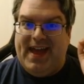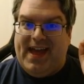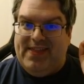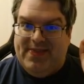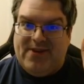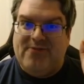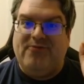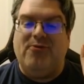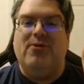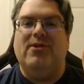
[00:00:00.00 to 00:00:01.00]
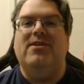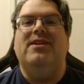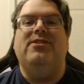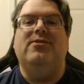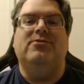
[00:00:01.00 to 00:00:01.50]
and therefore
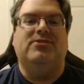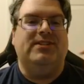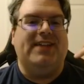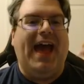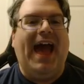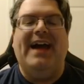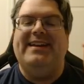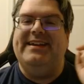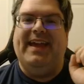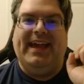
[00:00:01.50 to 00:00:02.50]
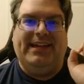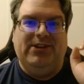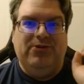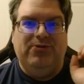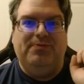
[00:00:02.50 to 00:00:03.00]
you're just adding a
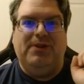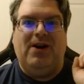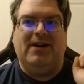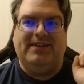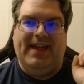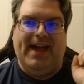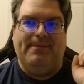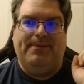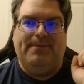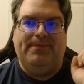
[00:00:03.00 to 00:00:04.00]
new blocked app.